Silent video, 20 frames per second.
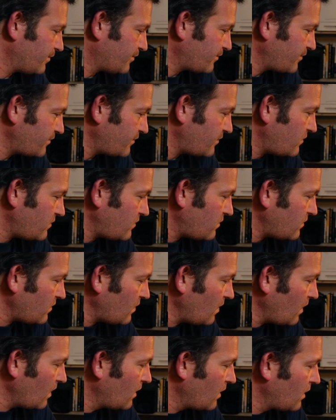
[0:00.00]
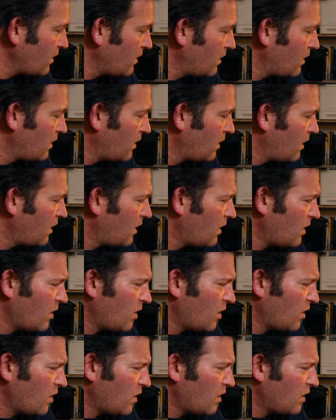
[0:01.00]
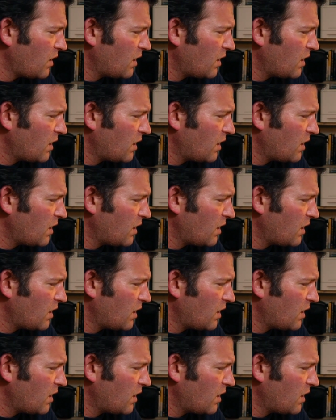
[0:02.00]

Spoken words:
[no speech]